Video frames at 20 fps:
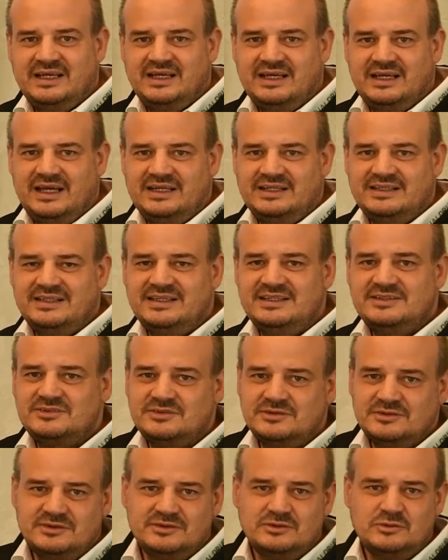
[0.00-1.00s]
And
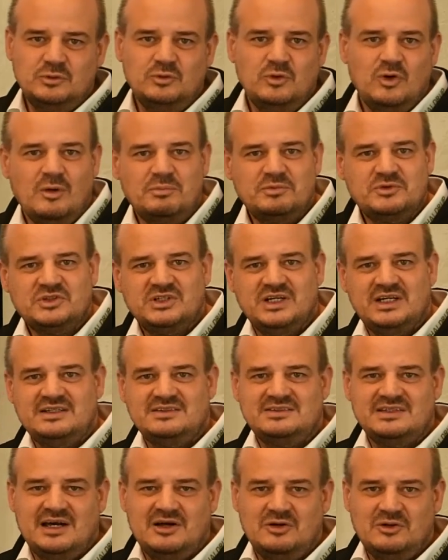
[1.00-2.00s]
these two options
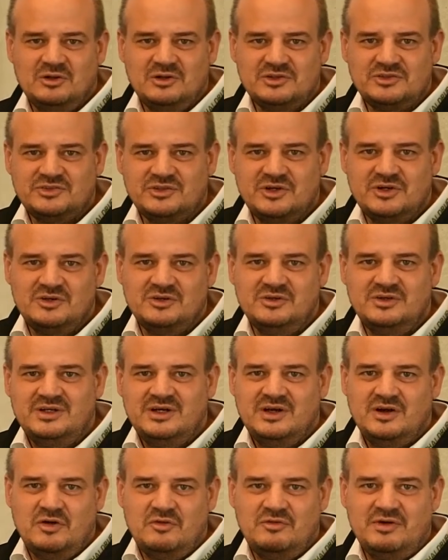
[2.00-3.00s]
are also
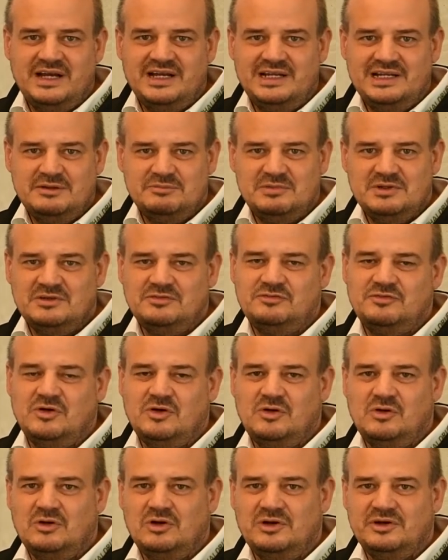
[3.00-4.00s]
available for
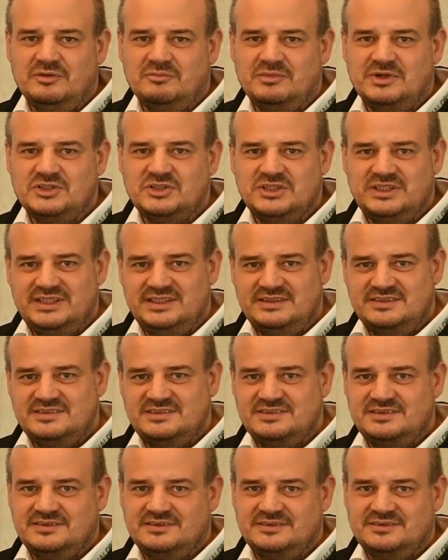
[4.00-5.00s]
all the machines.